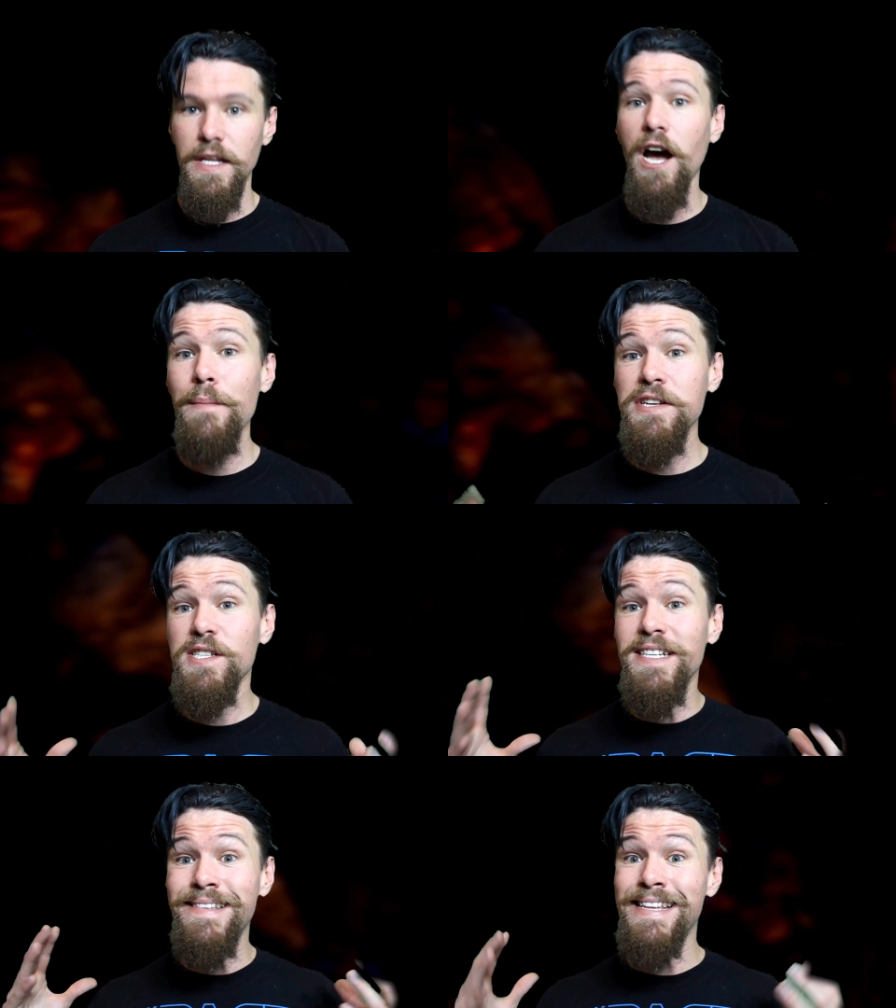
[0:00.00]
Now, I
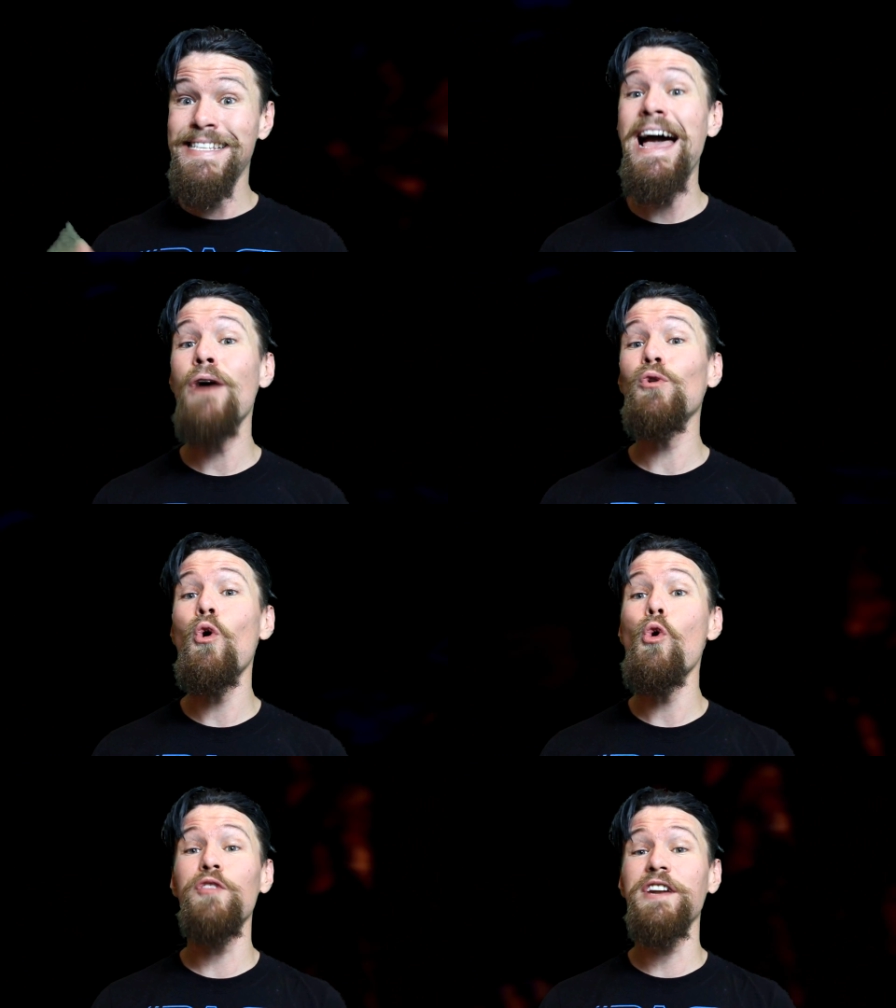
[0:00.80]
mentioned in the town
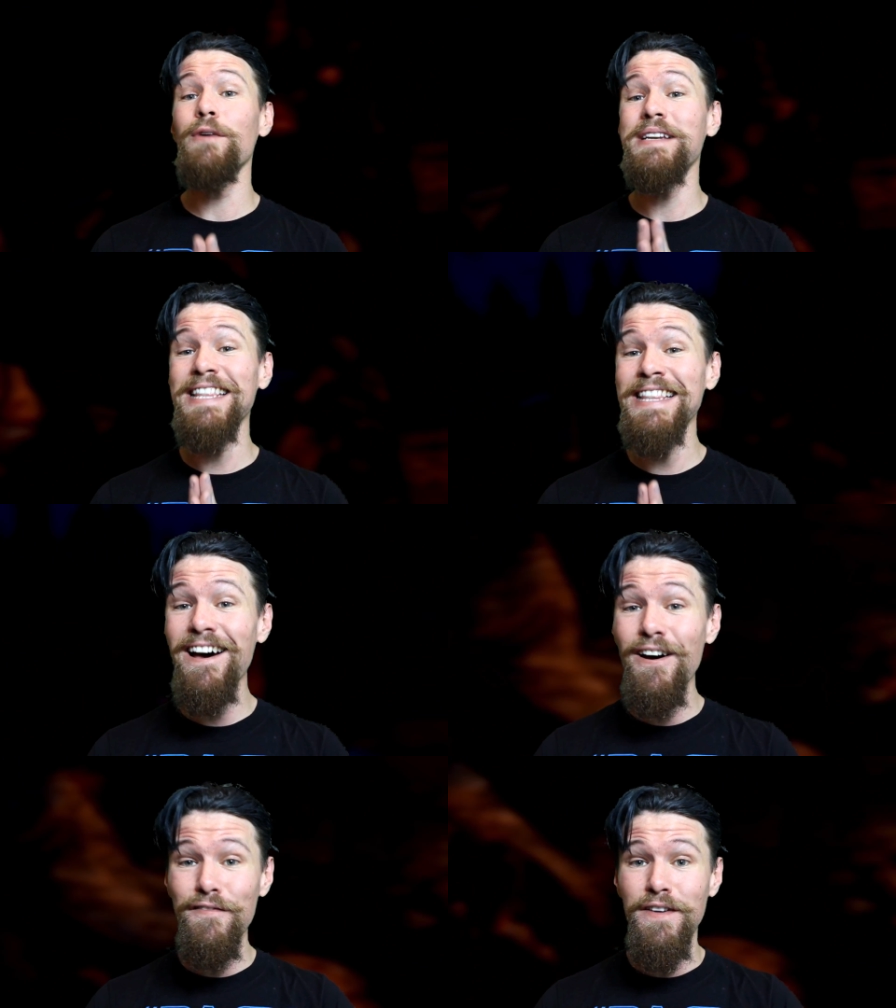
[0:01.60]
hall that I would
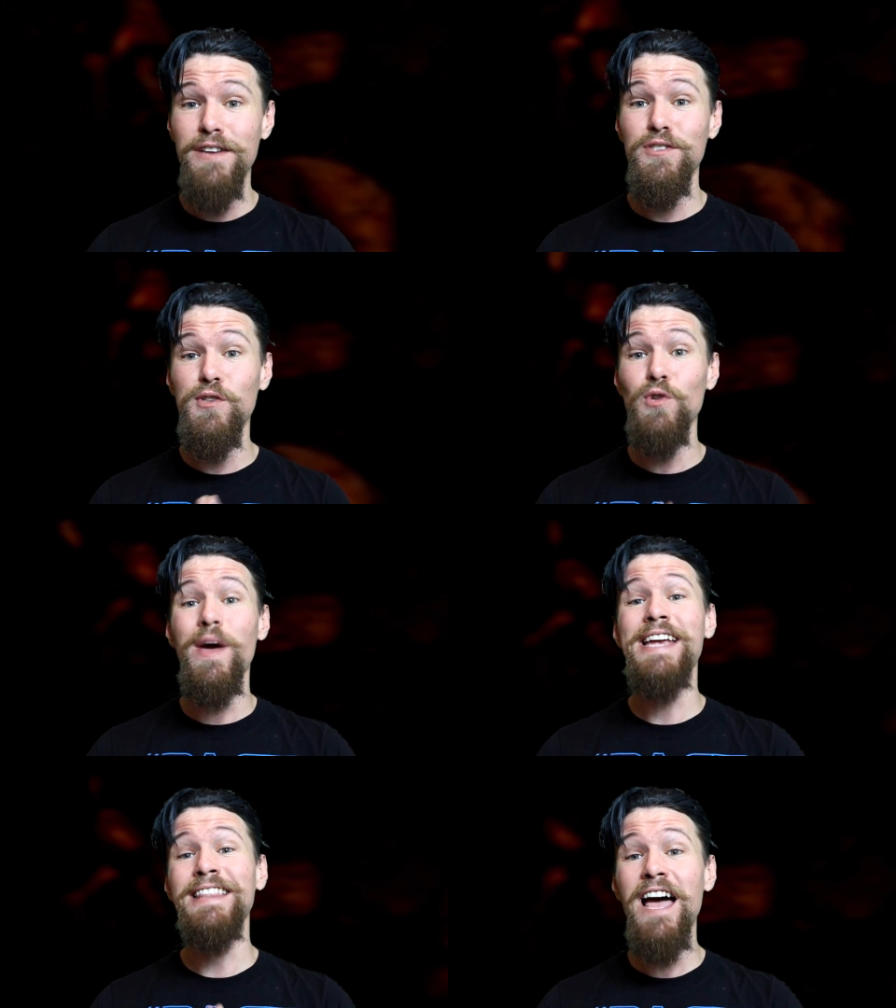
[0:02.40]
love to do
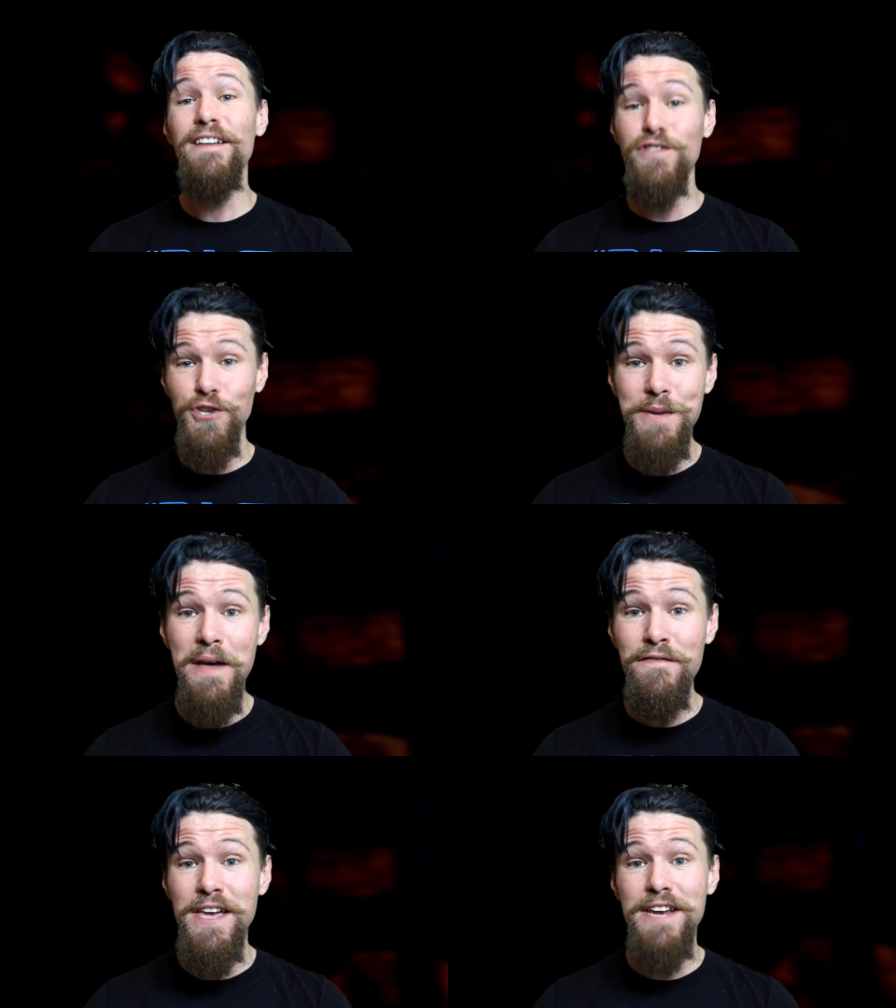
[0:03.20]
a live stream
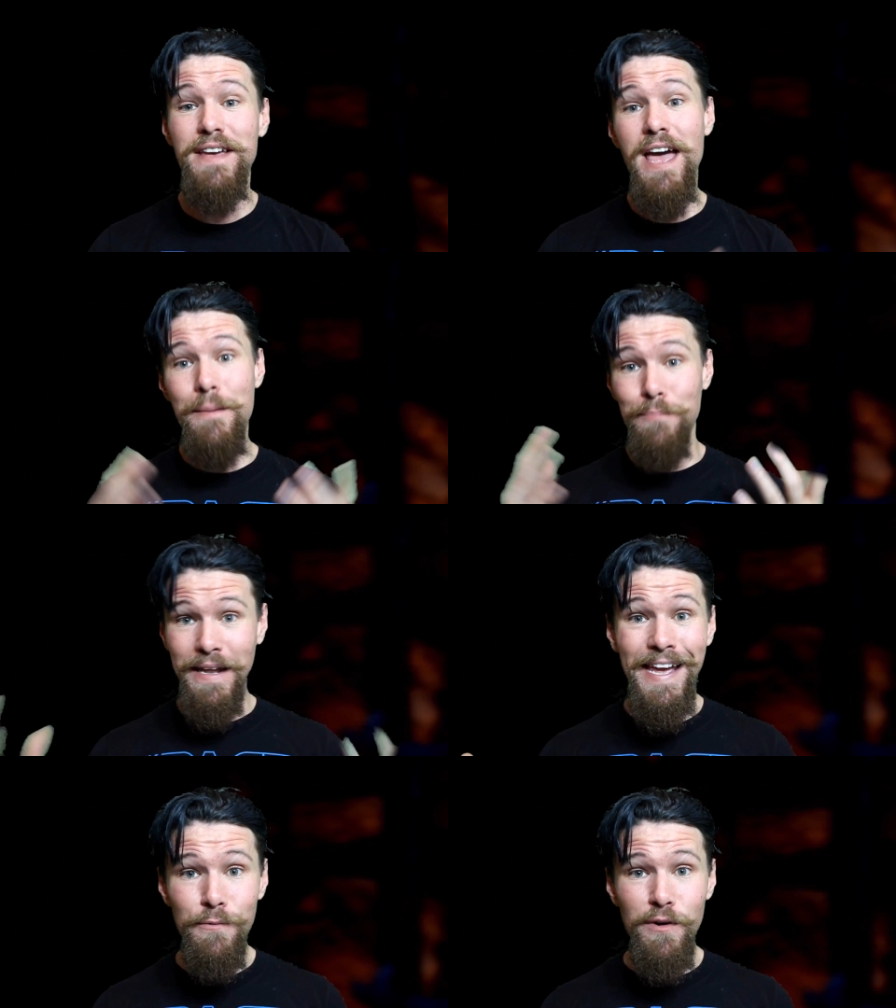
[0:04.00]
event
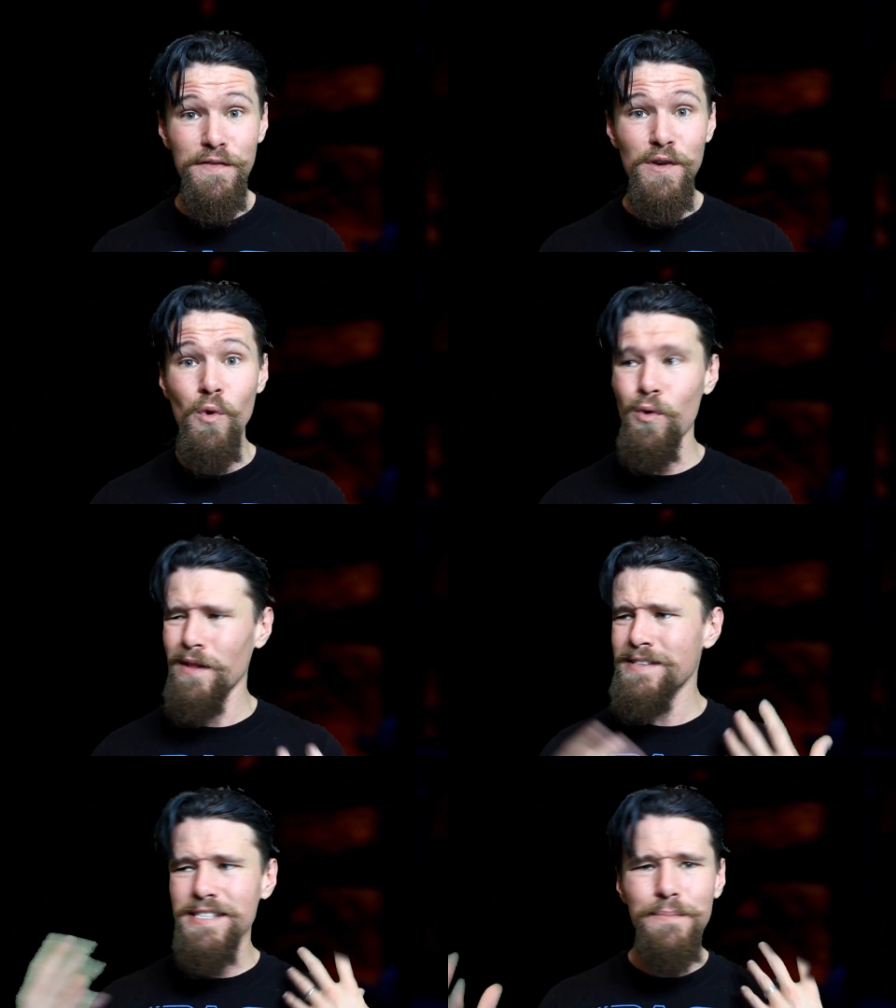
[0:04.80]
playing with you all
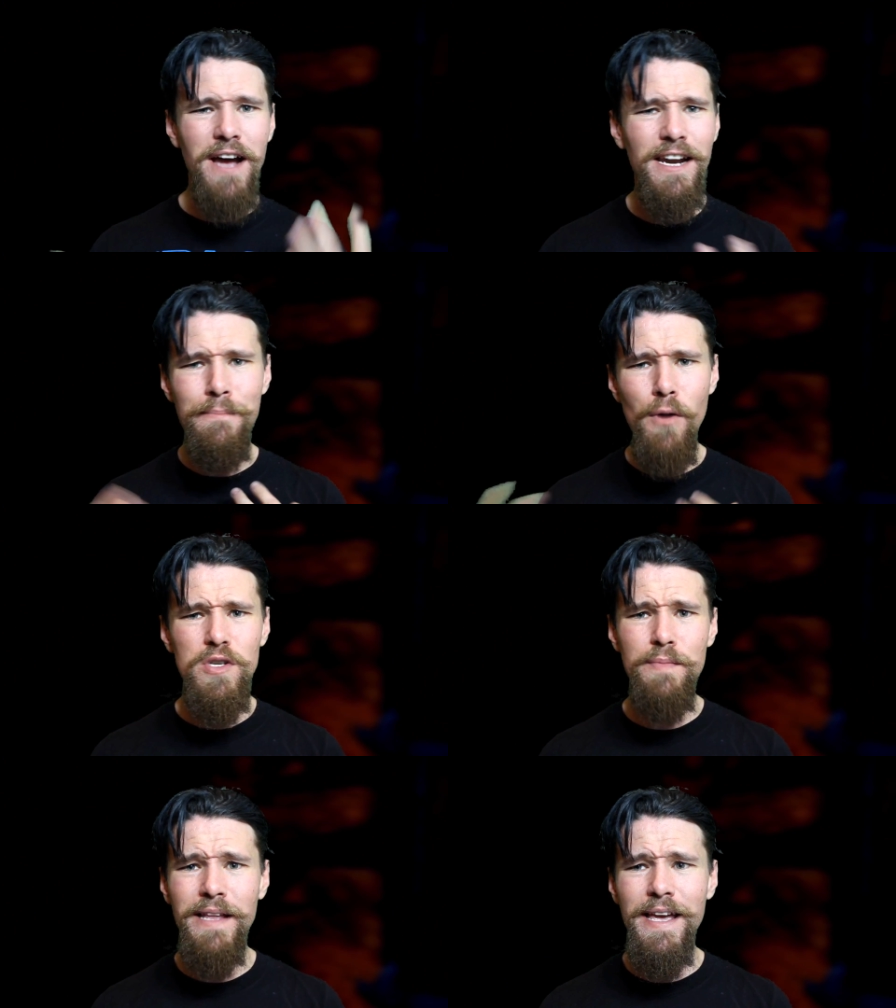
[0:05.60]
in some kind of
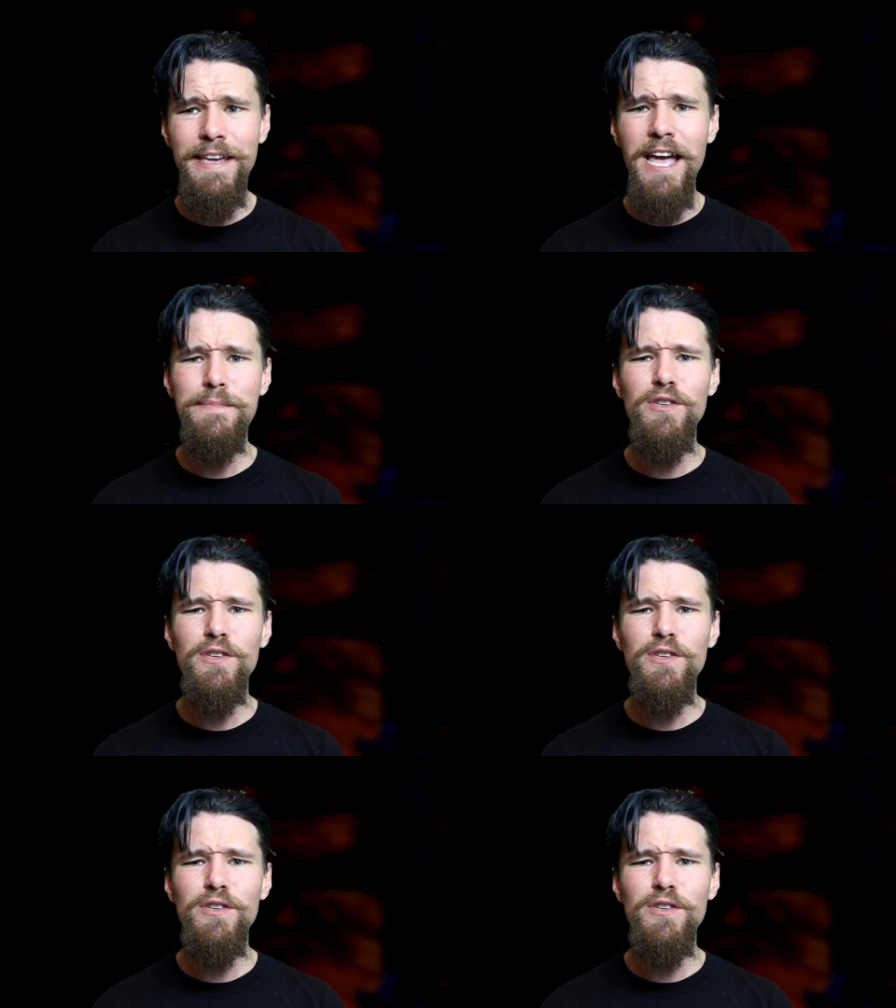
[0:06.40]
multiplayer game.